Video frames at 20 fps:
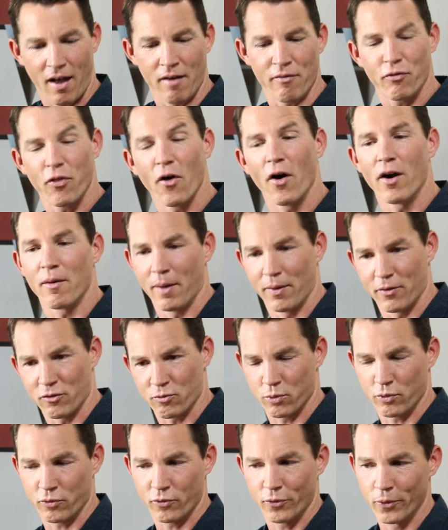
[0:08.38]
I've thought about
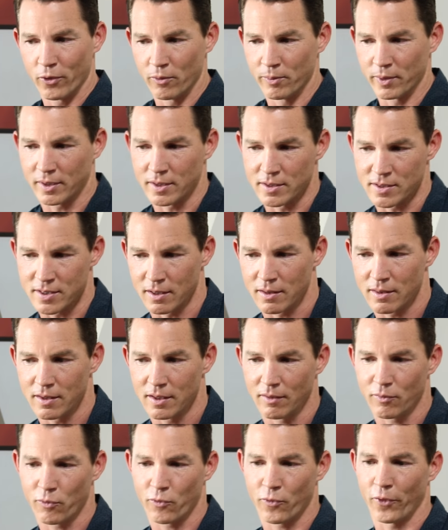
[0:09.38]
this before because I
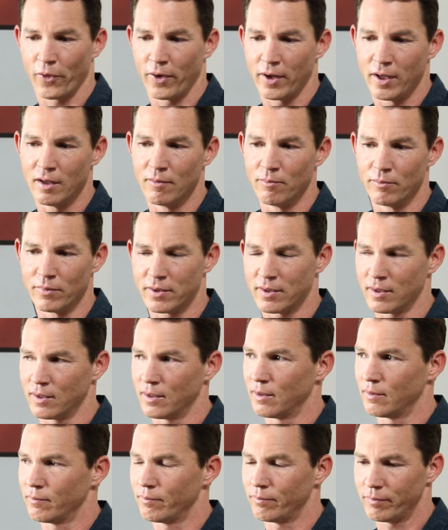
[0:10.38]
think for him
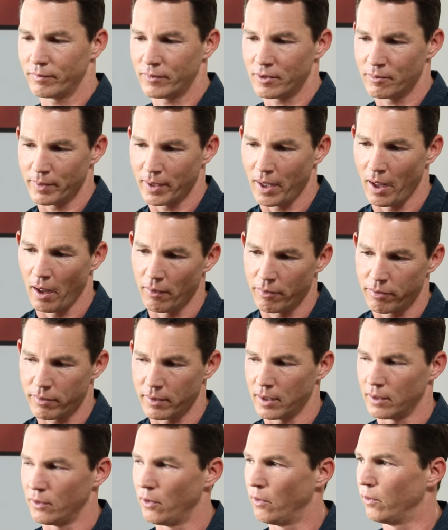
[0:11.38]
to, to be
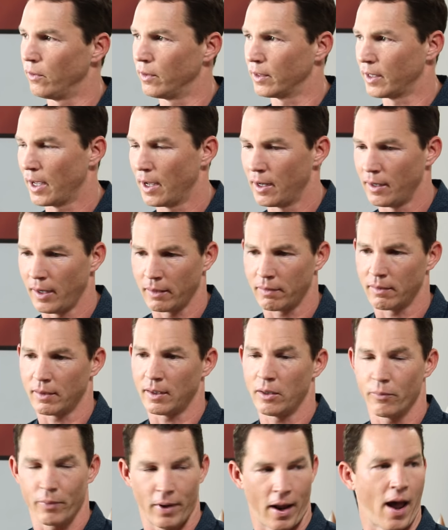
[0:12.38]
healthy and whole again, I
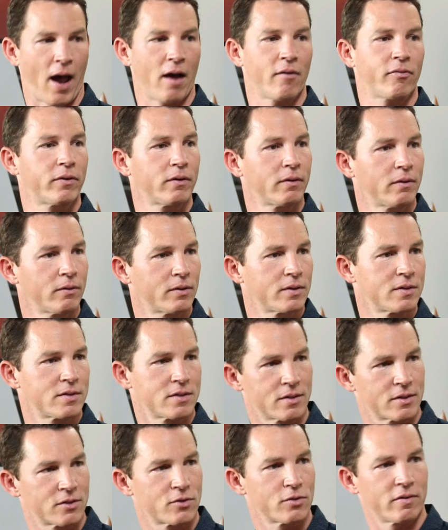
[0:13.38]
think he would have to because
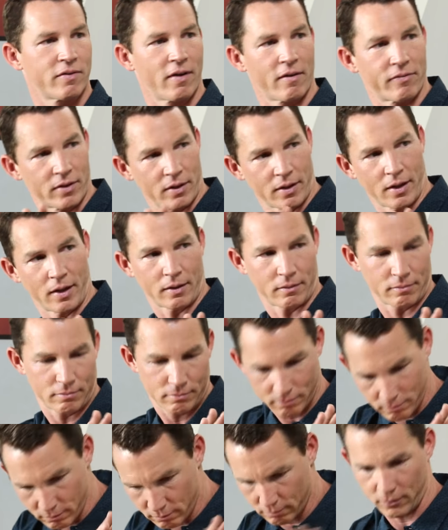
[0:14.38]
you sort of have to like
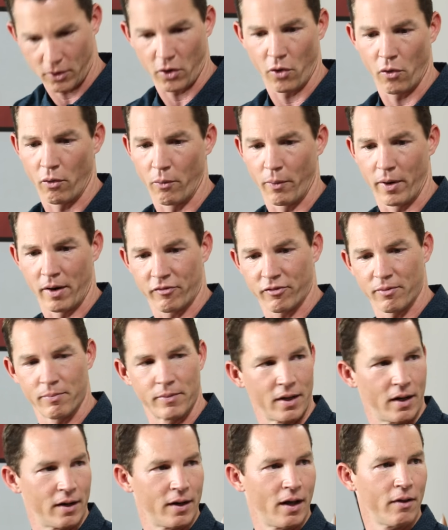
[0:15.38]
go away
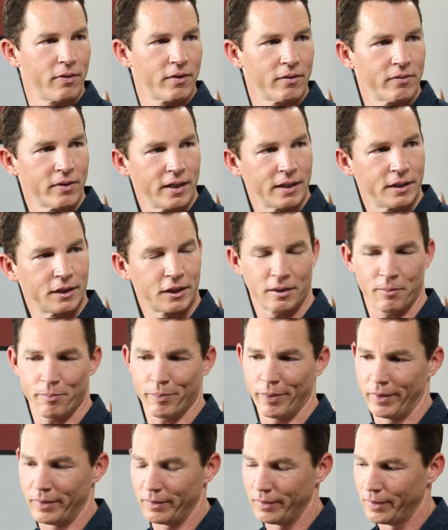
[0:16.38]
from the unhealthy relationship.
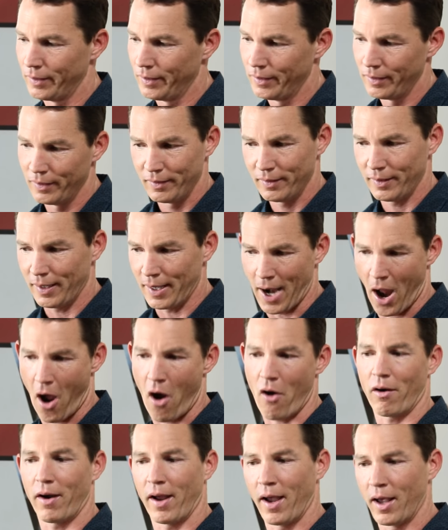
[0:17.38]
But in
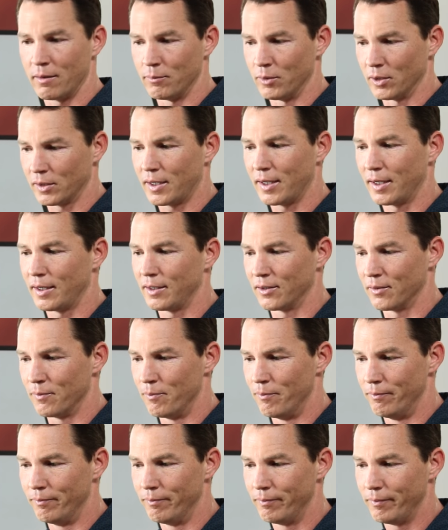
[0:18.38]
our animal
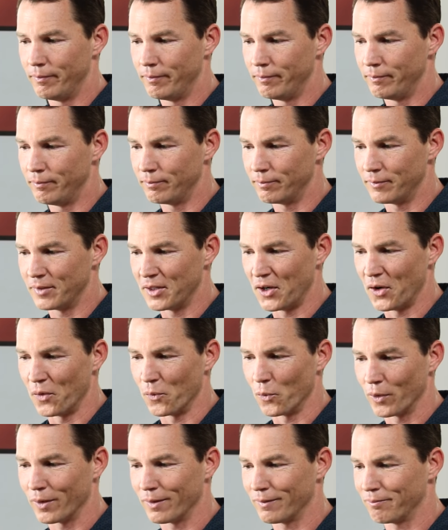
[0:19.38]
kingdom, you know,
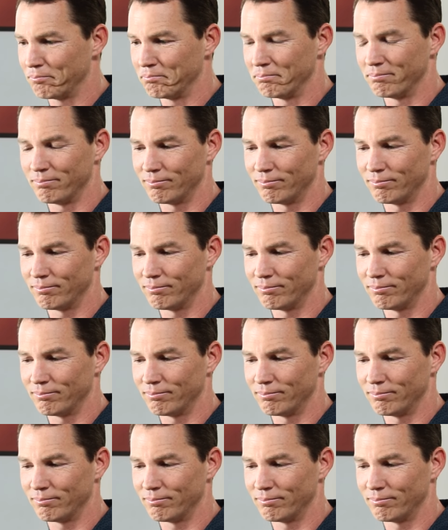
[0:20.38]
we're